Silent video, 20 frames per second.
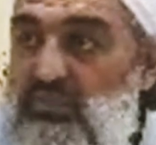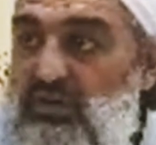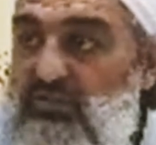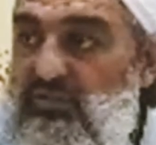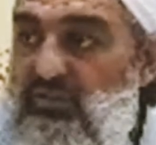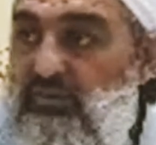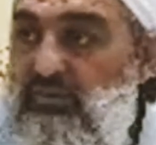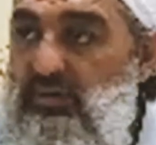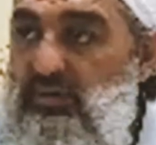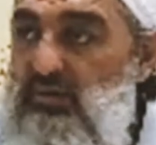
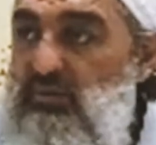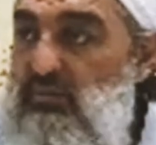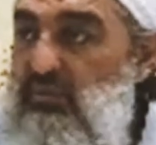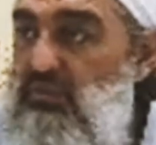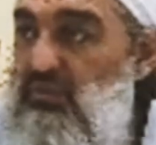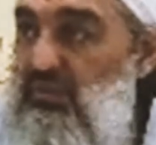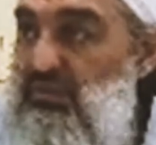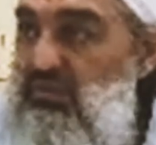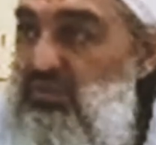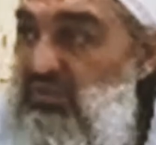
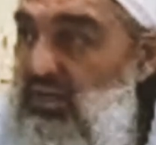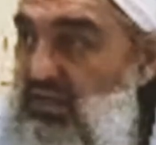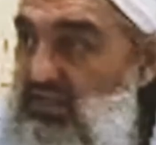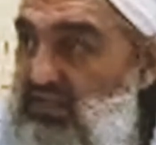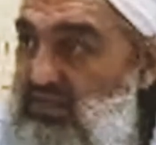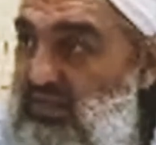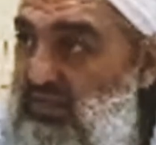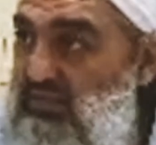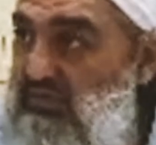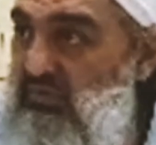
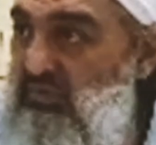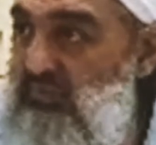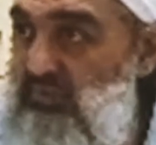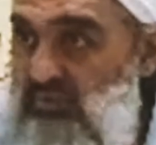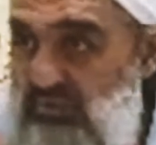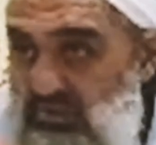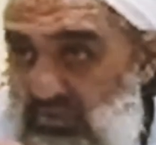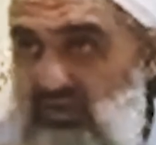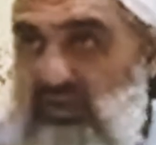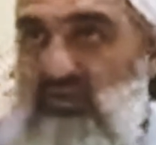ijazah from a
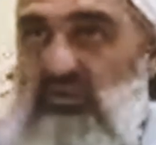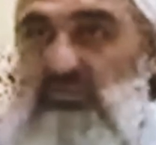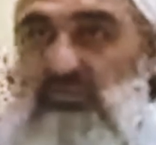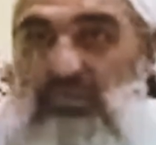sheikh,